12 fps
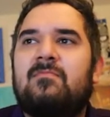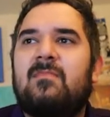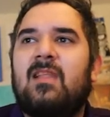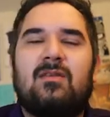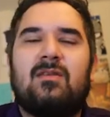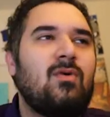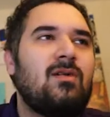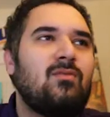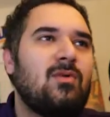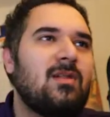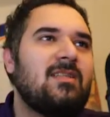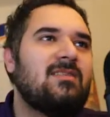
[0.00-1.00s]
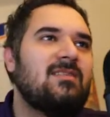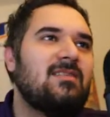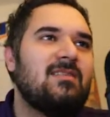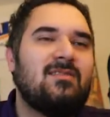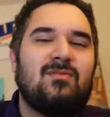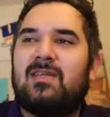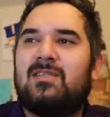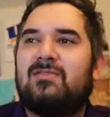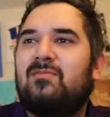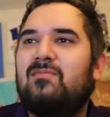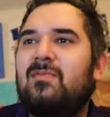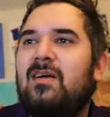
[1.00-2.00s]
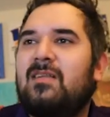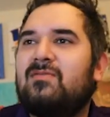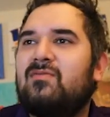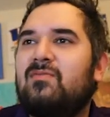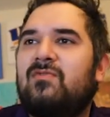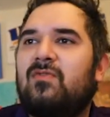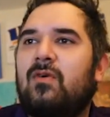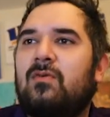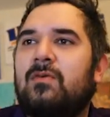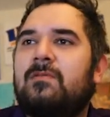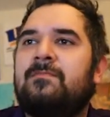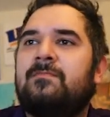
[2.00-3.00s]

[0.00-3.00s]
and we'll get to them as we move forward.